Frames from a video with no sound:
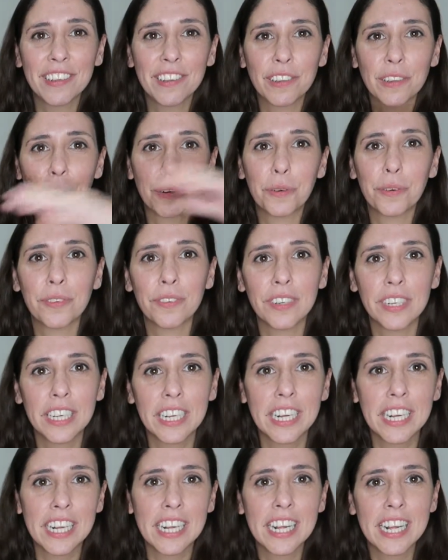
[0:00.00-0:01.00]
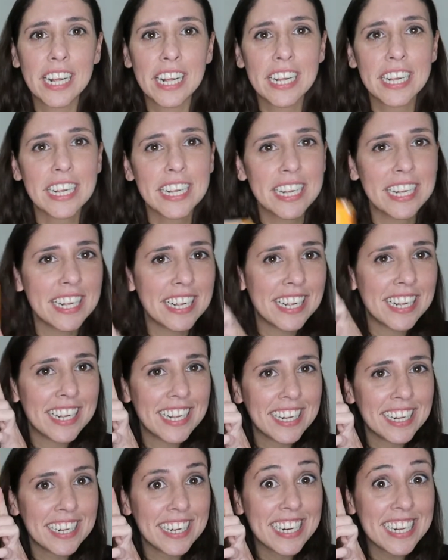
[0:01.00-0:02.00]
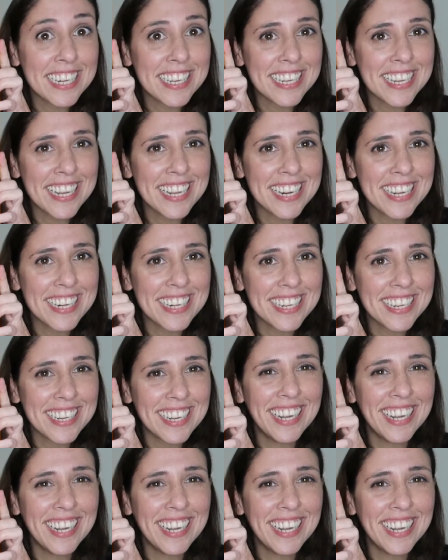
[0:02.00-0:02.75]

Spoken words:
So let's get it.